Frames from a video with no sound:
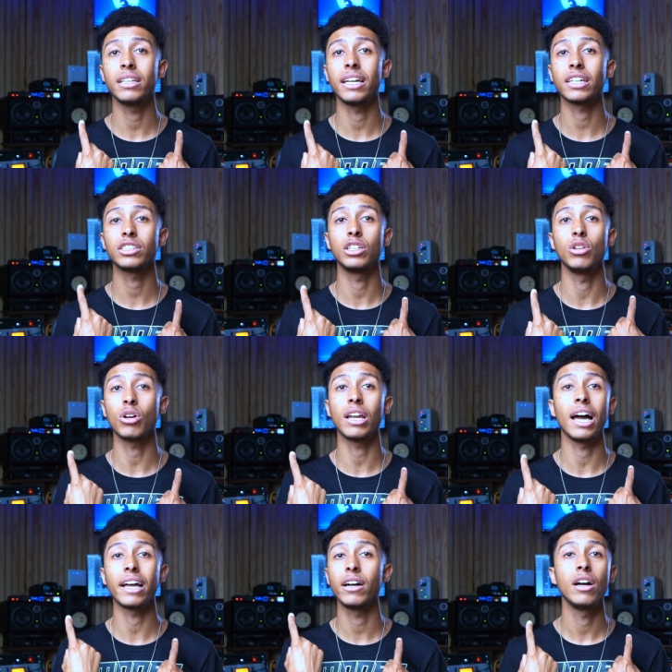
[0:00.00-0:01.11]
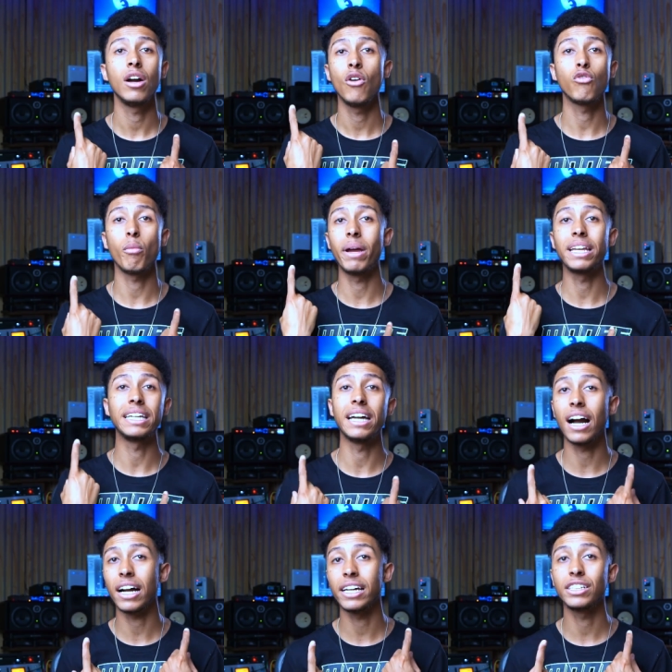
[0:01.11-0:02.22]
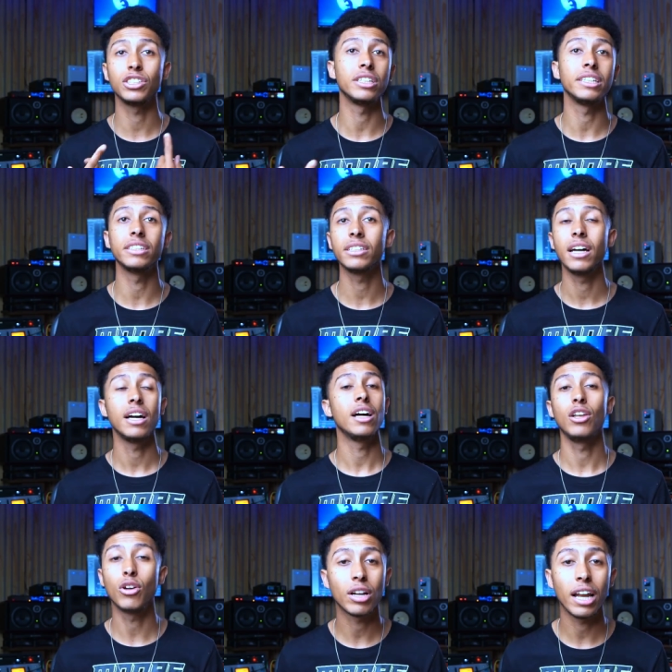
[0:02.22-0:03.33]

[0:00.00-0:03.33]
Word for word: that actually look like, for many younger engineers, look